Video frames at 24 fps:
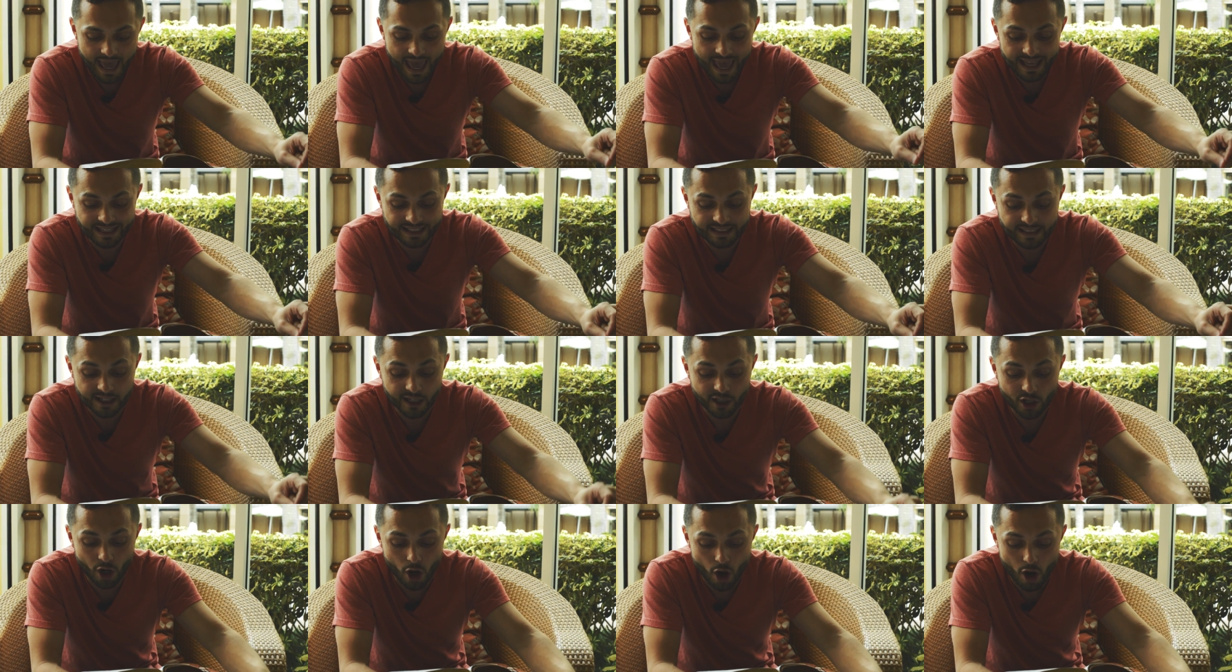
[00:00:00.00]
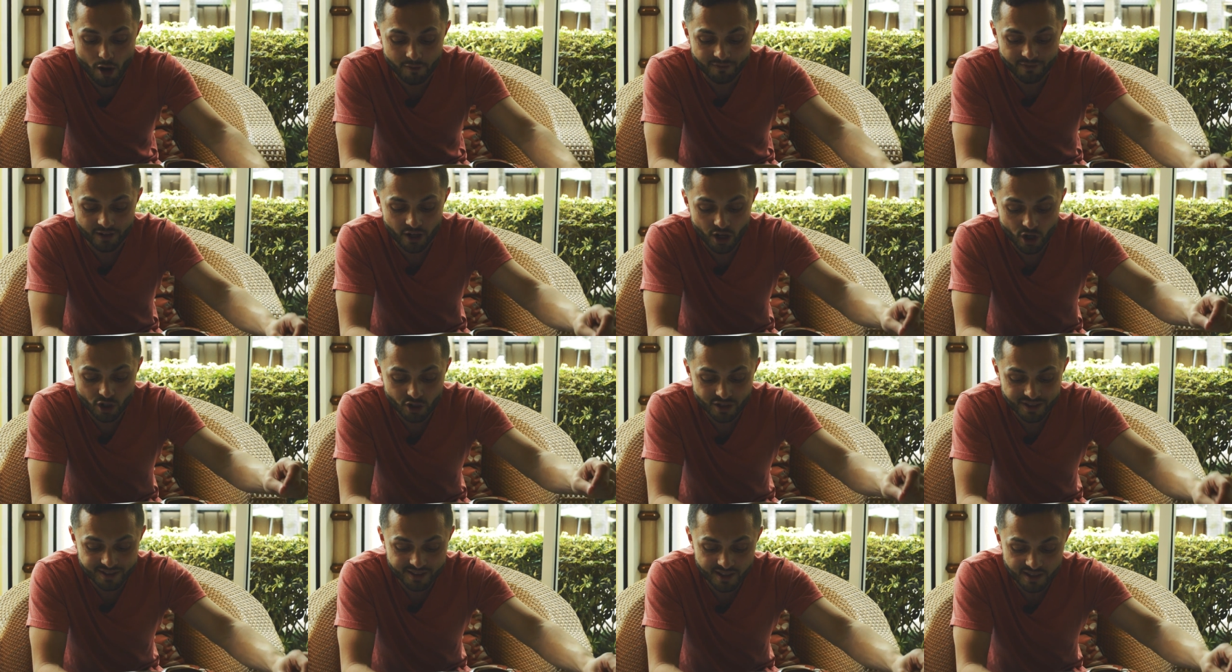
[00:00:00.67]
and cut off
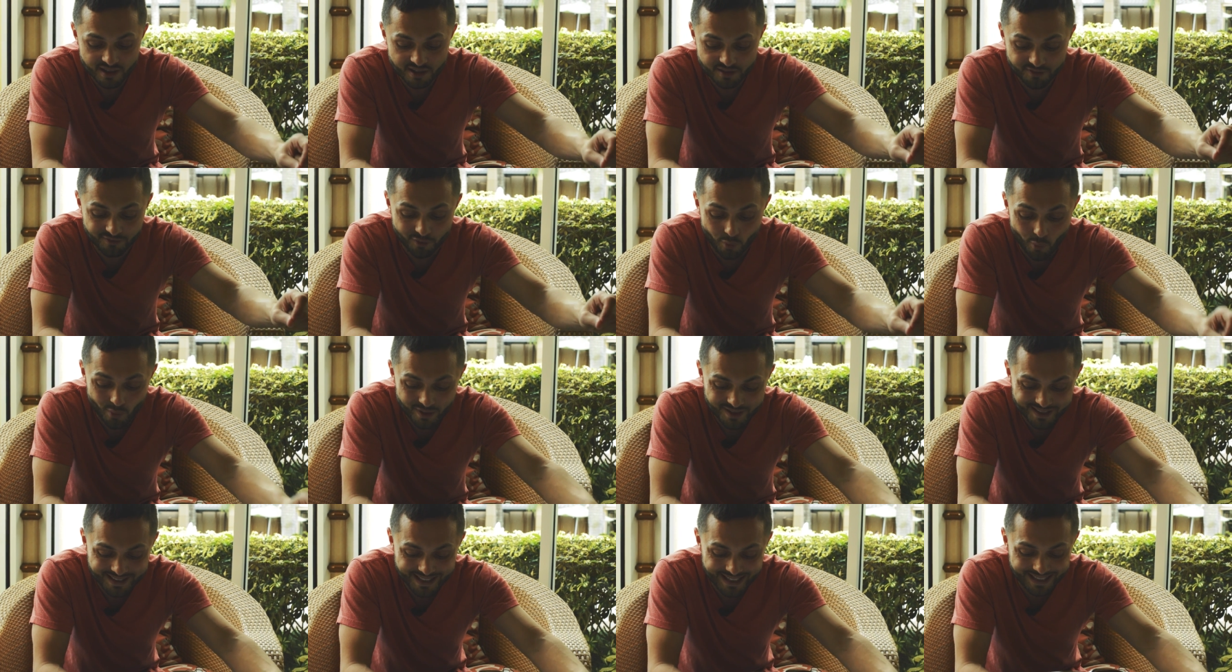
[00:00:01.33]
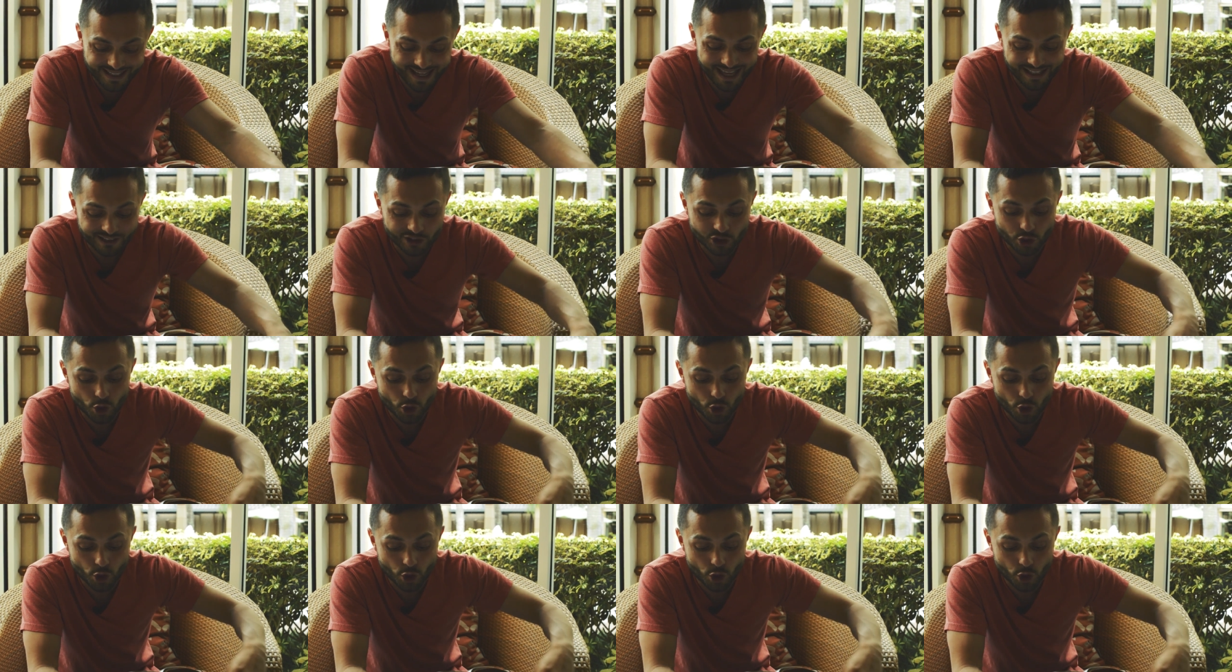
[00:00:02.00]
her son's foreskin and